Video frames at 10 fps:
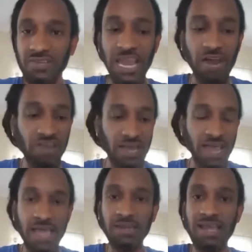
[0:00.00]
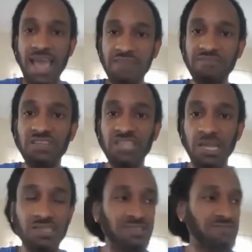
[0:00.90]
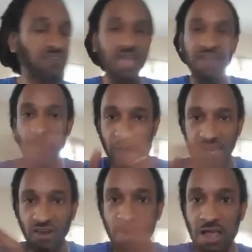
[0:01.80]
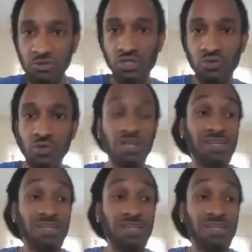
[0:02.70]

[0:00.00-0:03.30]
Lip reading: carrying hate, envy, jealousy for everybody around you.